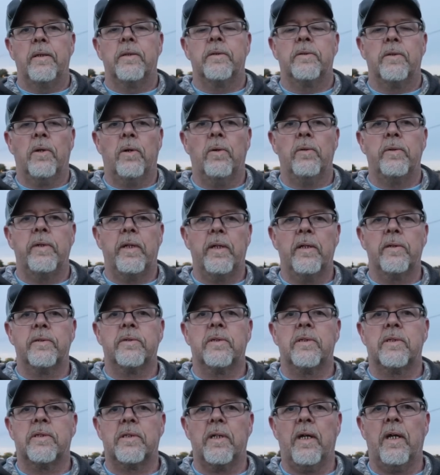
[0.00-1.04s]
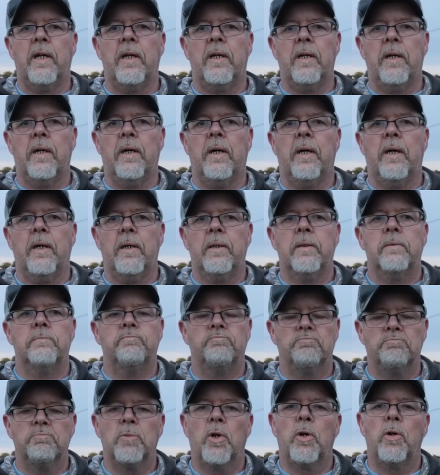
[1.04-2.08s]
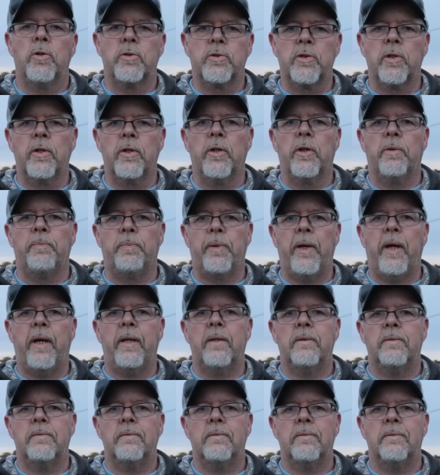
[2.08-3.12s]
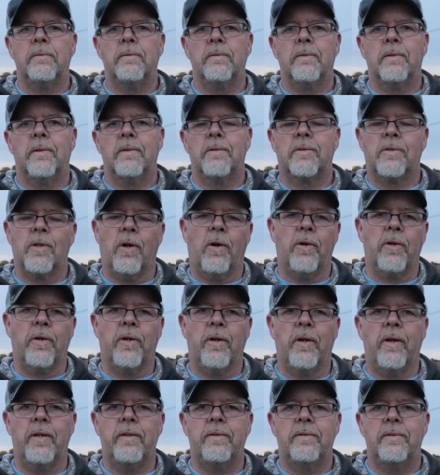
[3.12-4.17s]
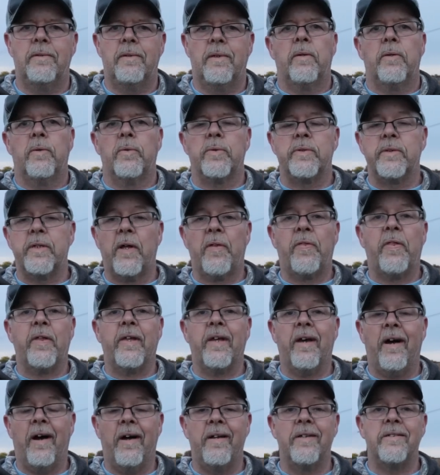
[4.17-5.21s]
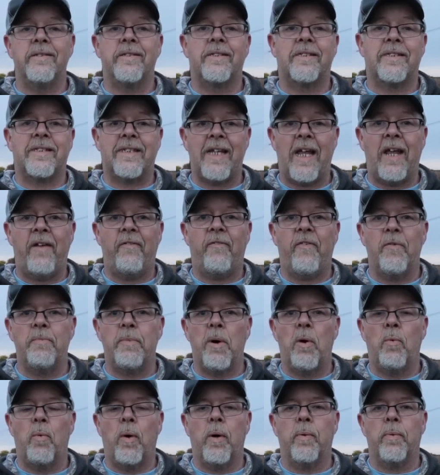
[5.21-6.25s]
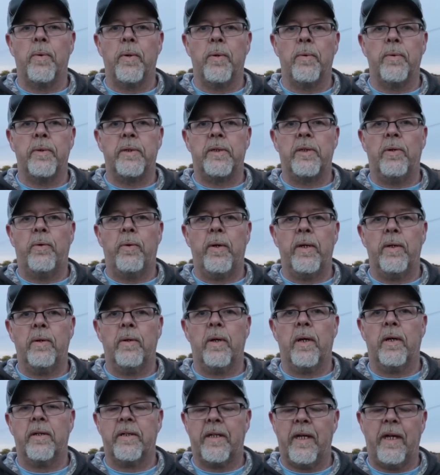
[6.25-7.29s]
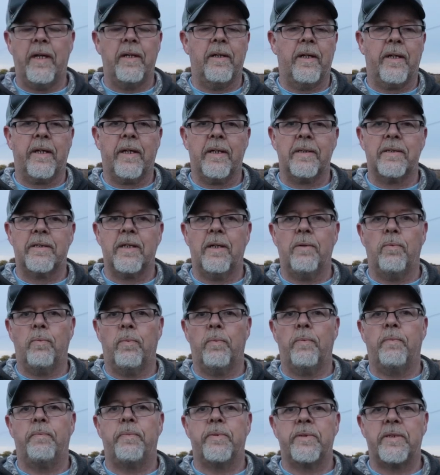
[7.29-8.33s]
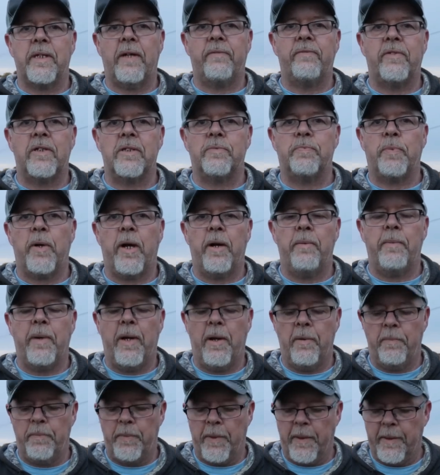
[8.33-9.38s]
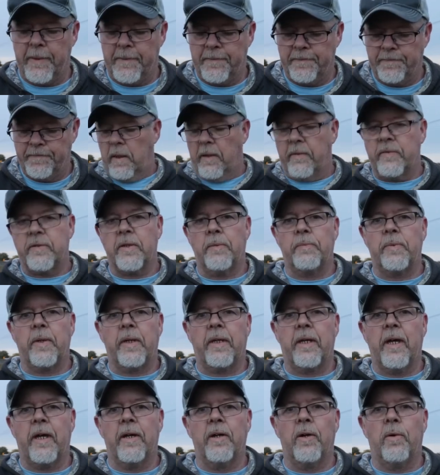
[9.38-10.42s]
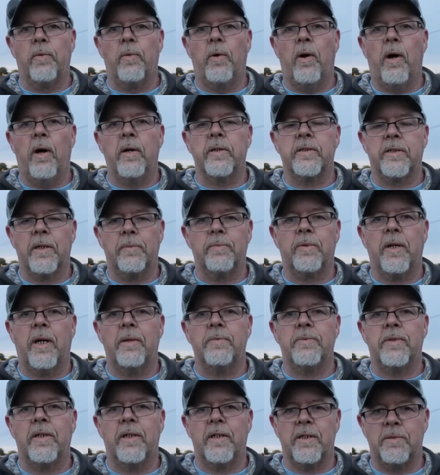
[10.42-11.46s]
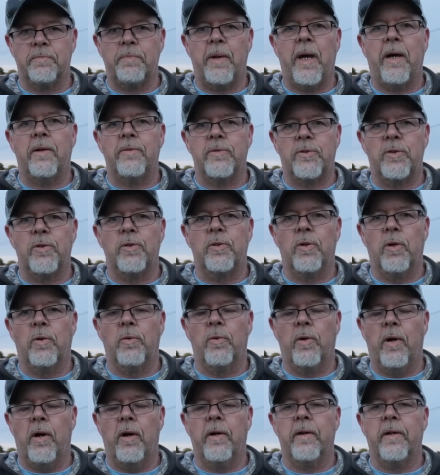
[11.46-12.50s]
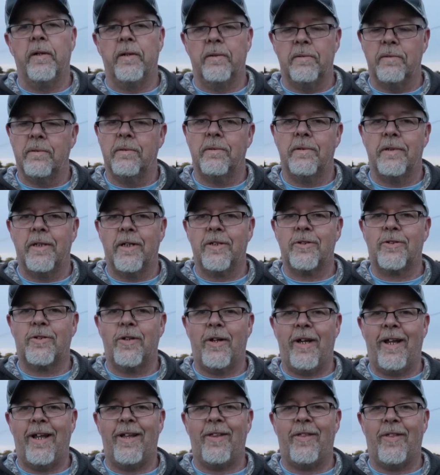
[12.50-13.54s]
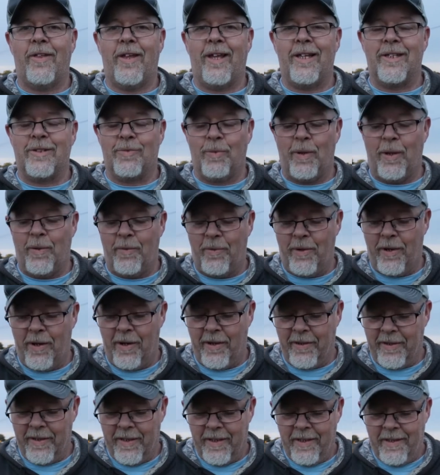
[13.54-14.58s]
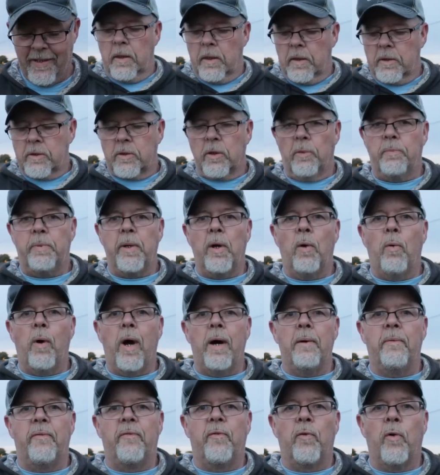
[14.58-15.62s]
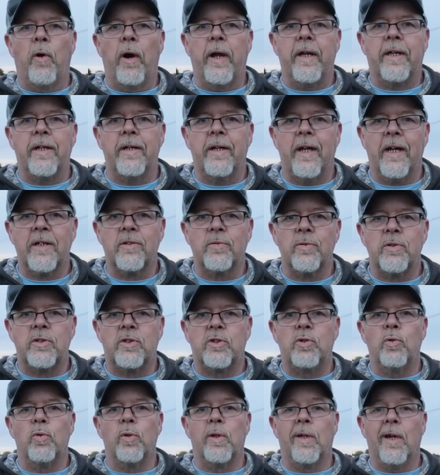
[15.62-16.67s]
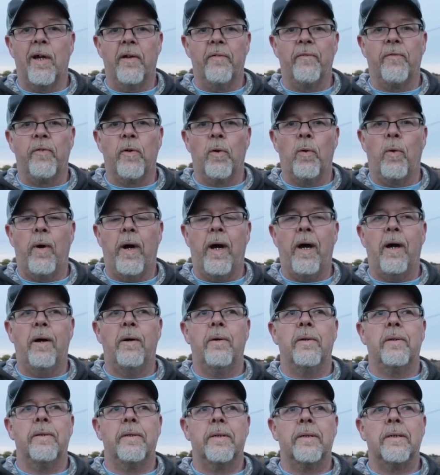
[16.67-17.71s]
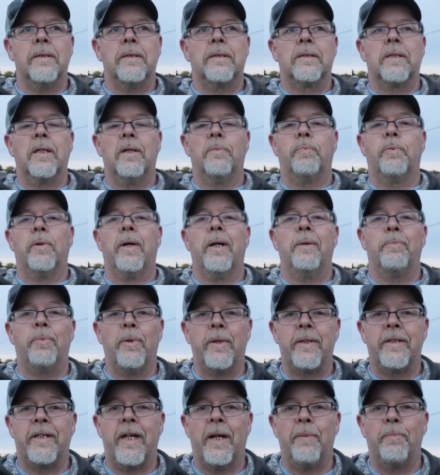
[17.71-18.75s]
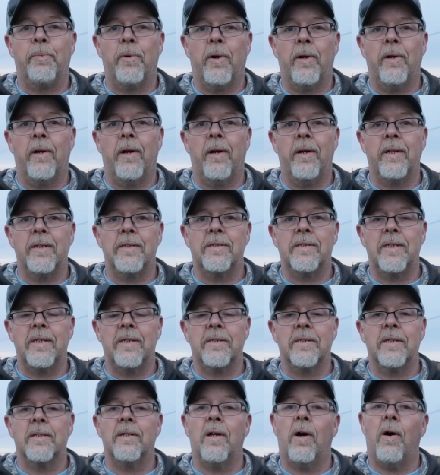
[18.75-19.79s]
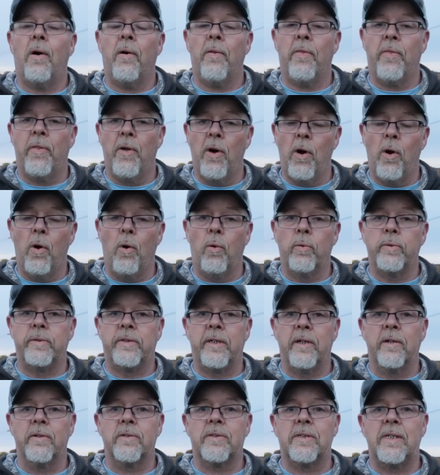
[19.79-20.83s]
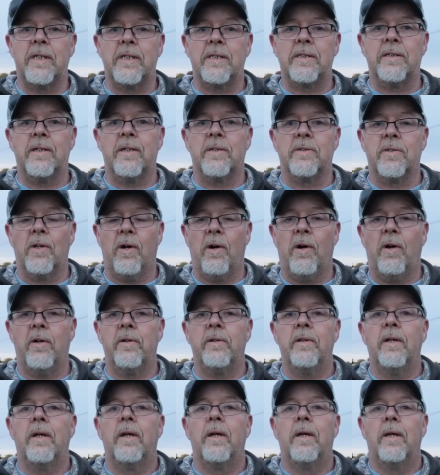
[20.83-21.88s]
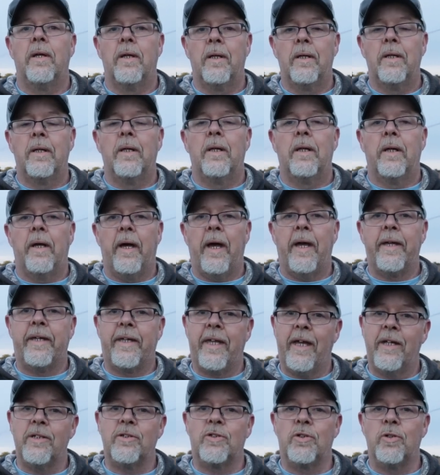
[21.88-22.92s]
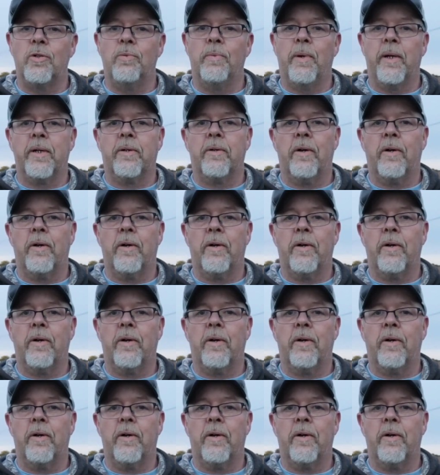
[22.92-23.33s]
So needless to say, hurts a little bit. It's all good. There was nothing unsafe about what we were doing. Again, like I said, safety is paramount, but if something can go wrong, sometimes it is bound to go wrong, and yesterday things went wrong. So it'll be a while before I can actually shoot a gun for a while. It's gonna kind of put a damper on hunting season. Although deer season is on, I can shoot my